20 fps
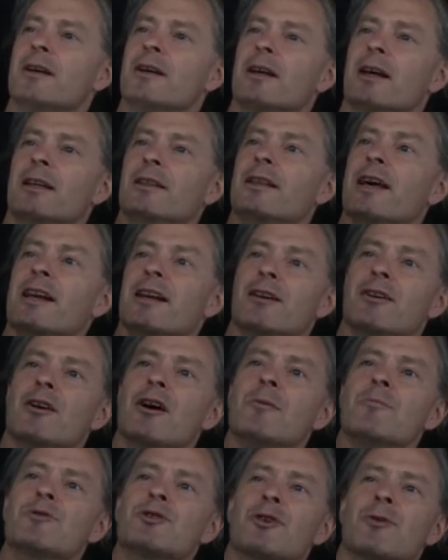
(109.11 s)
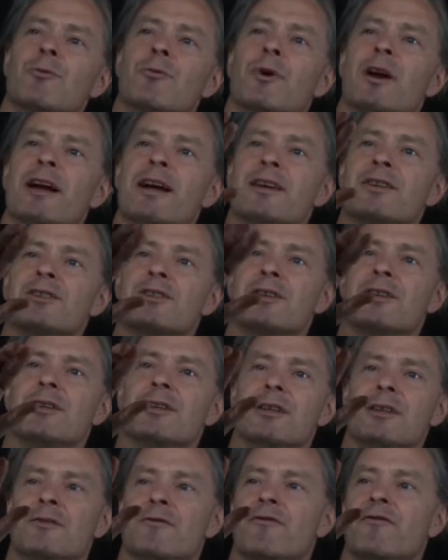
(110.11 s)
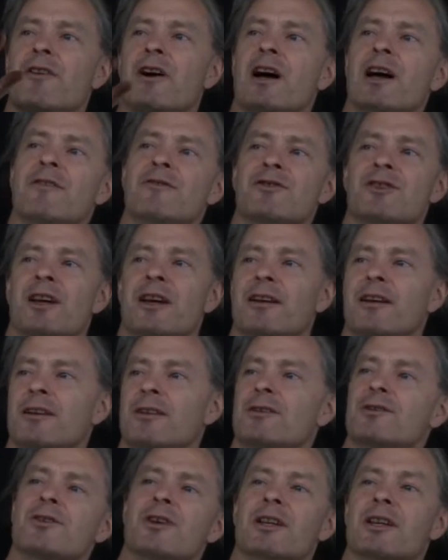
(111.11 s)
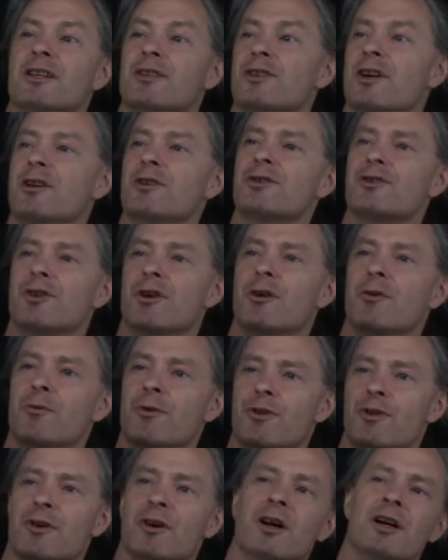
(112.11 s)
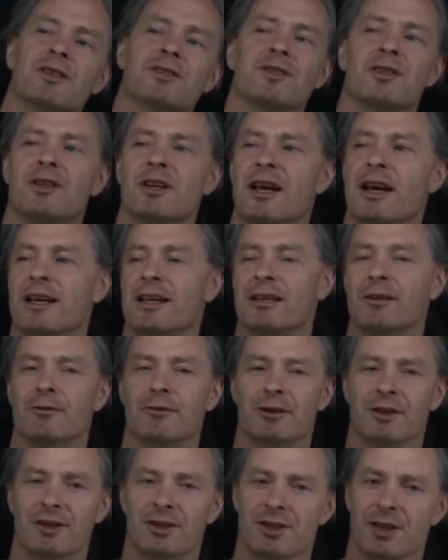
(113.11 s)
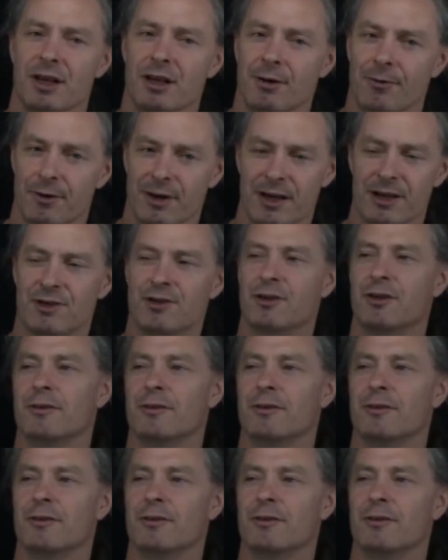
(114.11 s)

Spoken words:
and that it comes to rest in 5 seconds, and it does so with constant angular acceleration.